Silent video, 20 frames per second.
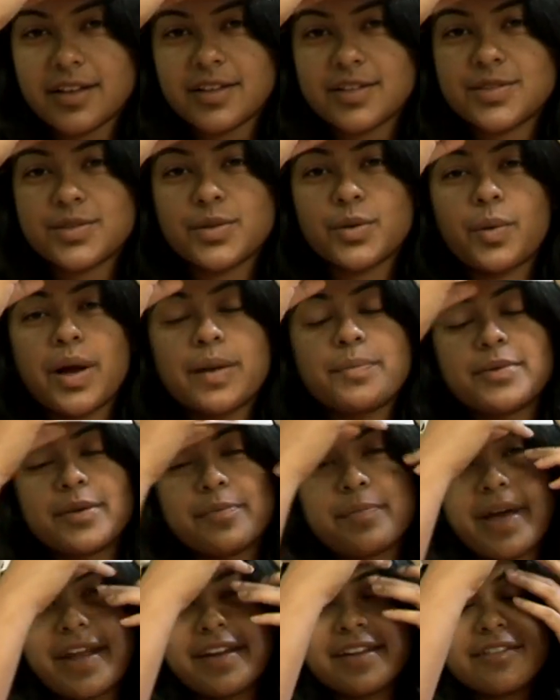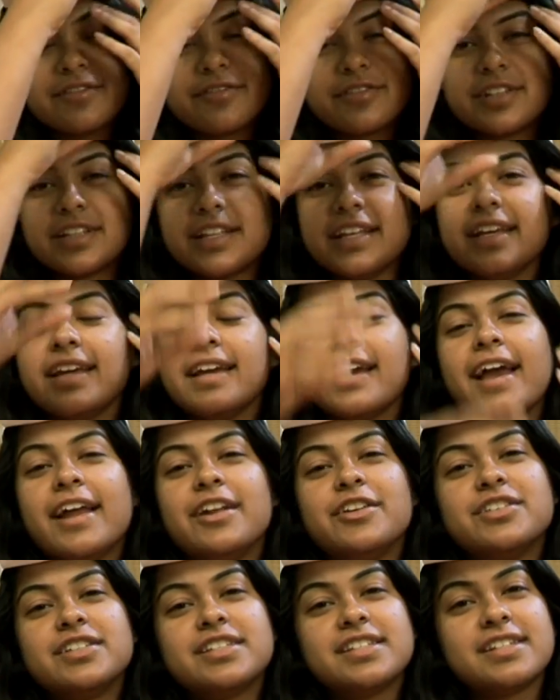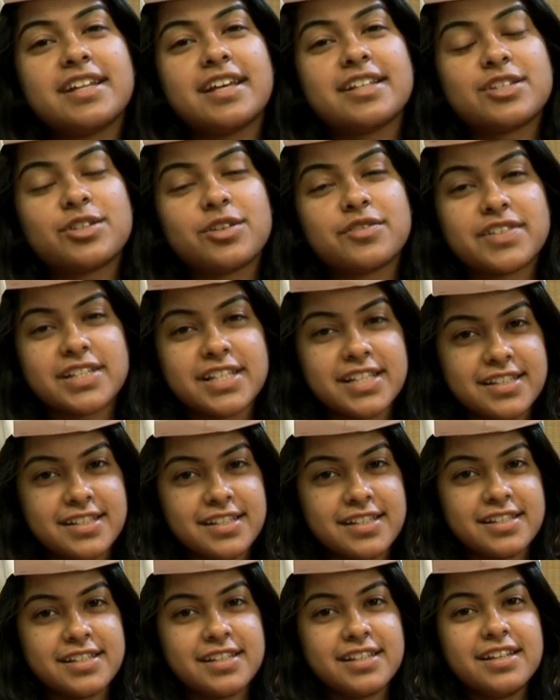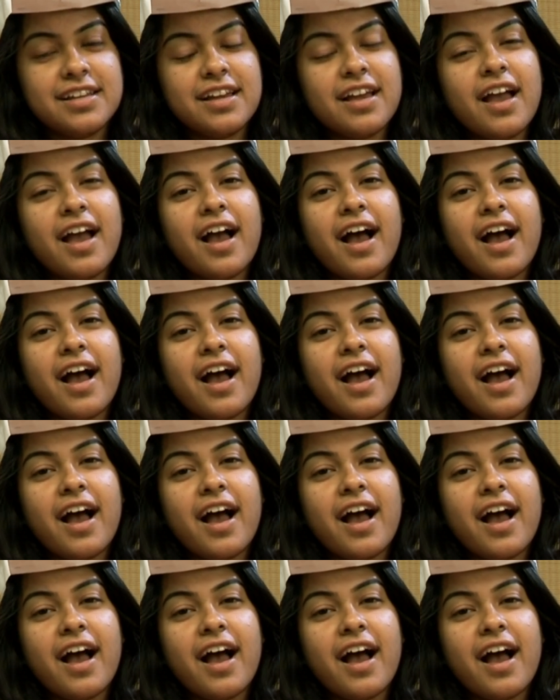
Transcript: So while preparing for the entrance test of CCC,